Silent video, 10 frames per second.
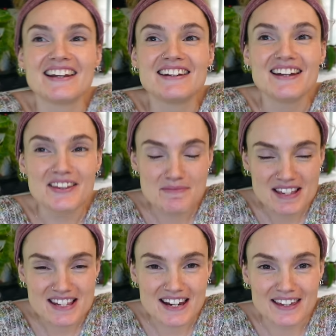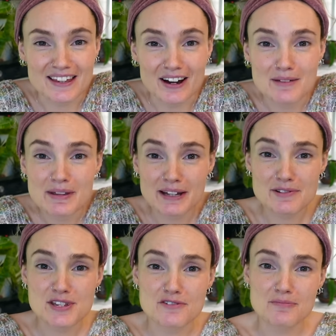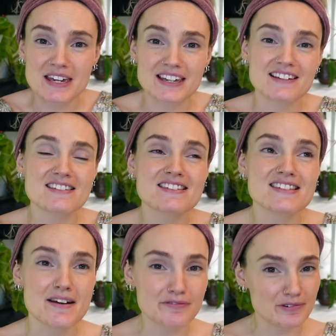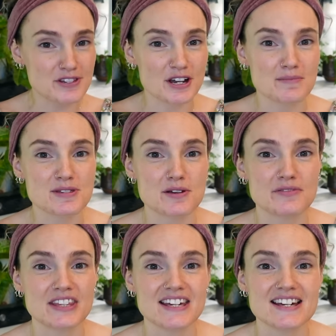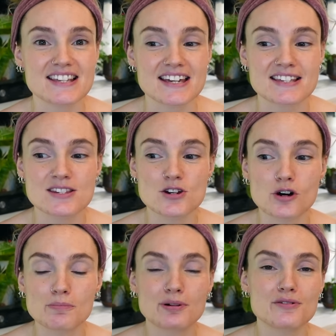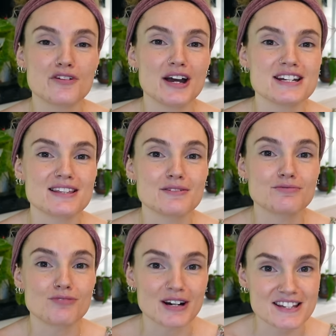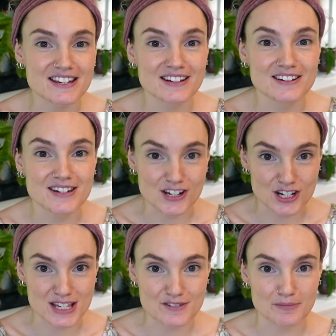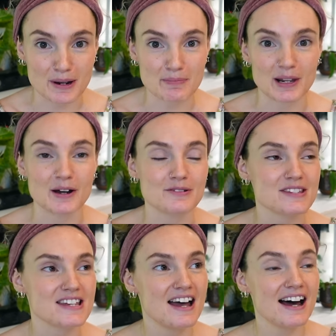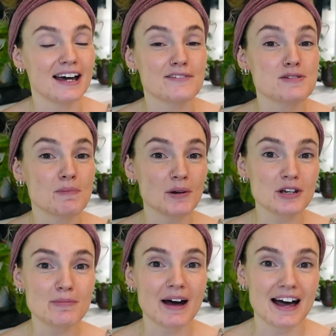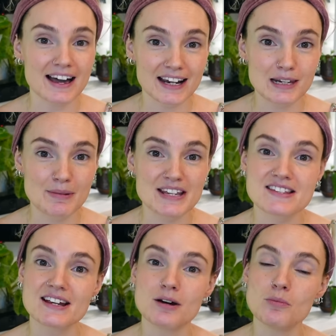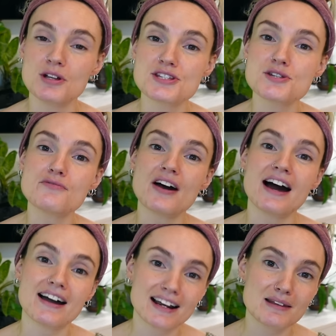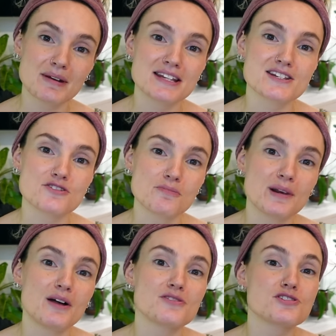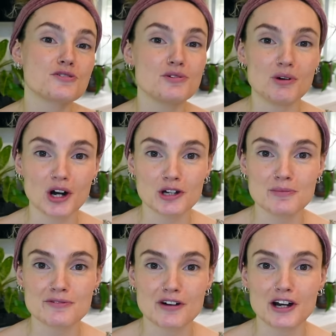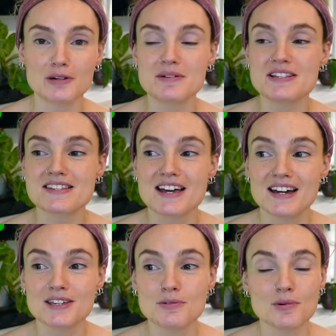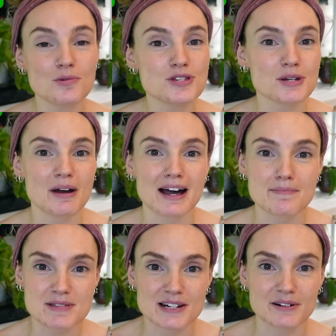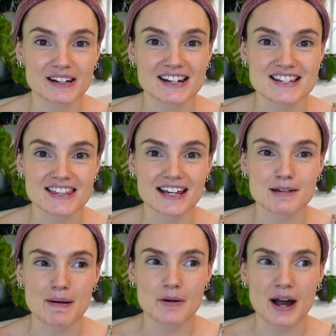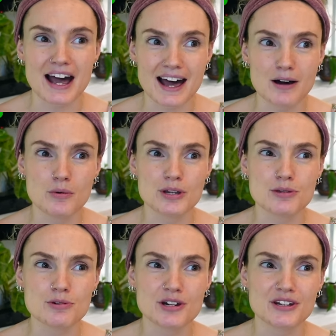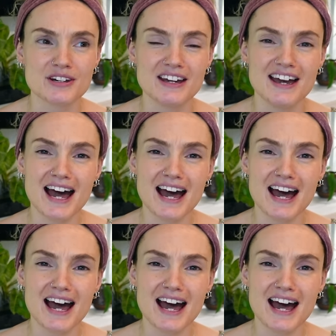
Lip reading: another mistake that I'm guilty of making several times over the years is not providing the right conditions for my plant. And I've spoken about acclimating. Once you've acclimated your plant to your home environment, you also absolutely need to think about how you can